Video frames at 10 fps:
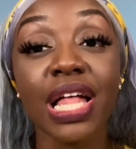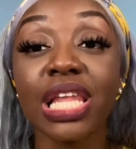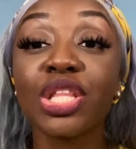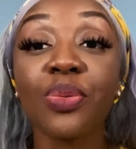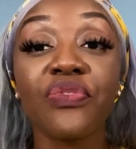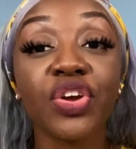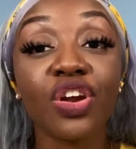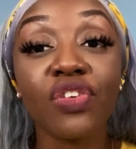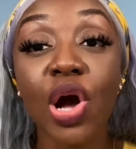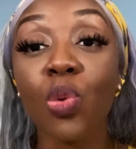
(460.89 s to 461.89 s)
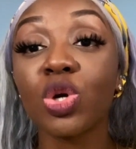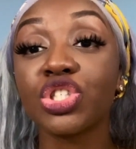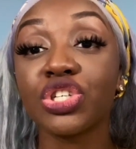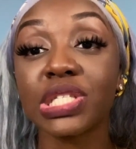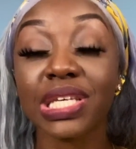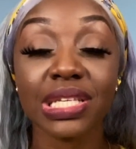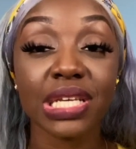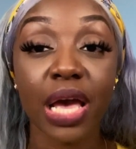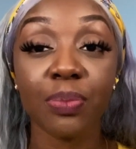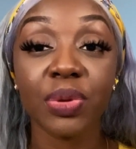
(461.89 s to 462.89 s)
Let them figure out what your skin
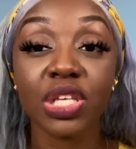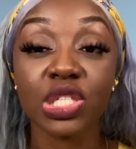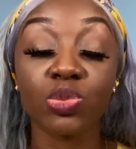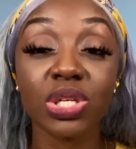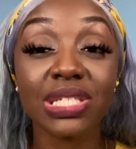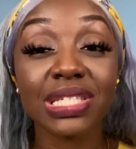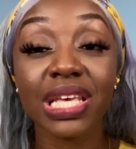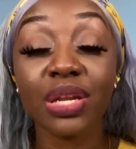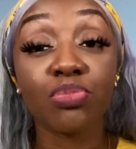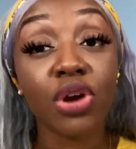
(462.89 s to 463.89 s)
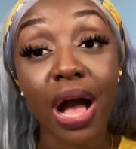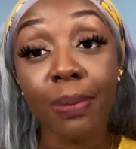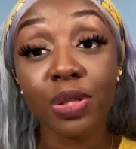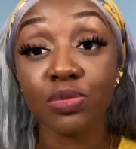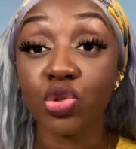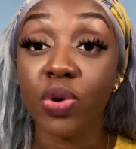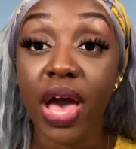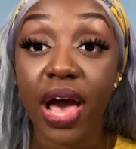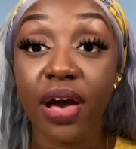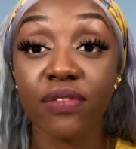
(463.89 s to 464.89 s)
type is, what skin problems you
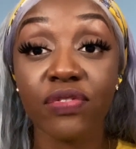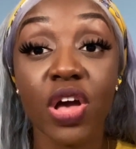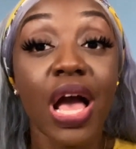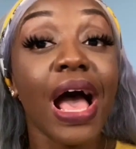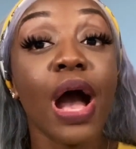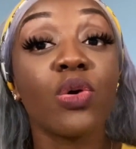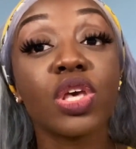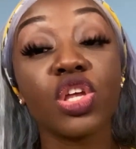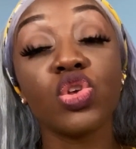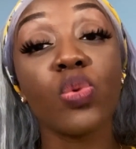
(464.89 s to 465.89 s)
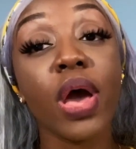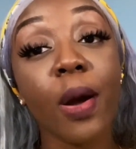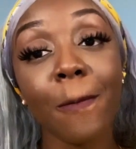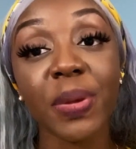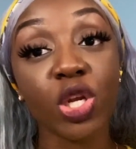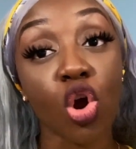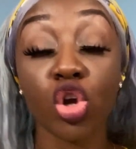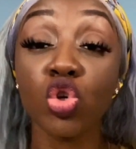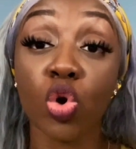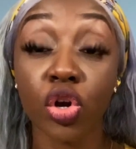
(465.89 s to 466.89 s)
have, how can you help it, are
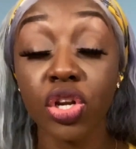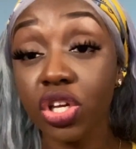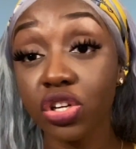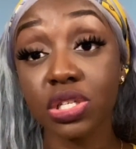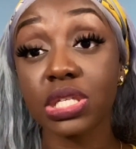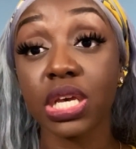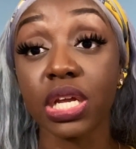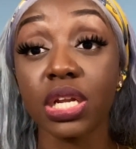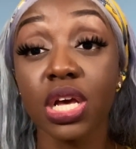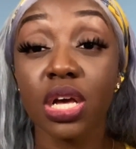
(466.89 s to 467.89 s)
you hurting your skin?